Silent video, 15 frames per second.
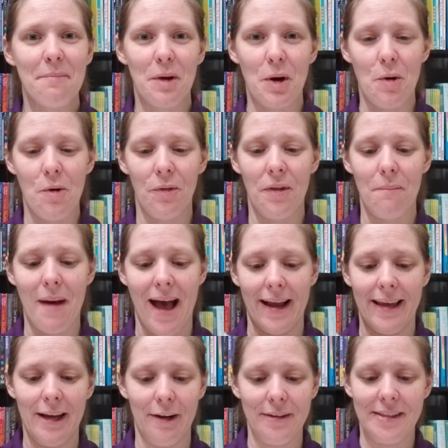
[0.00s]
I'm going to hold the
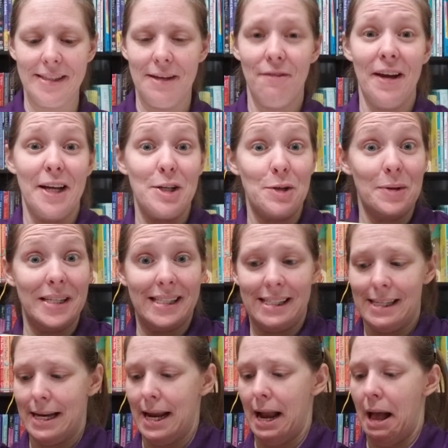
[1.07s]
back here. Let's see if I can do it
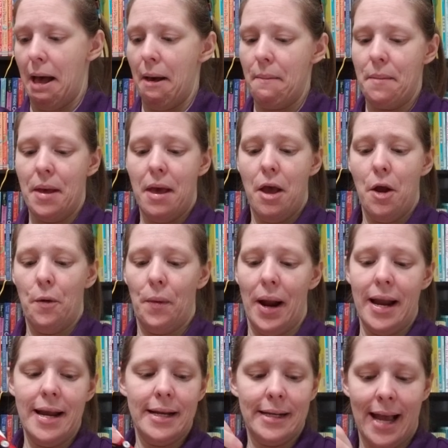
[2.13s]
sitting up,
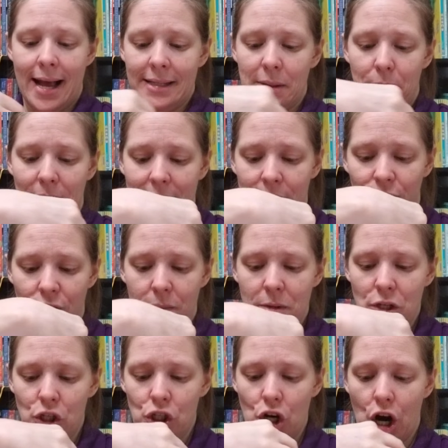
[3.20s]
right? And it has a place for them
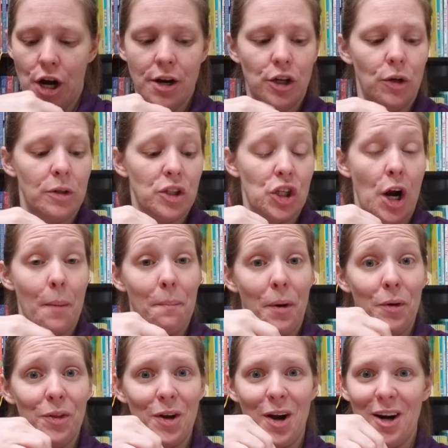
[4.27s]
to start. You can start
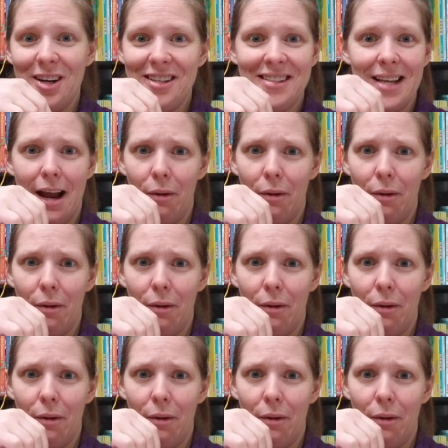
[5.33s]
both cars.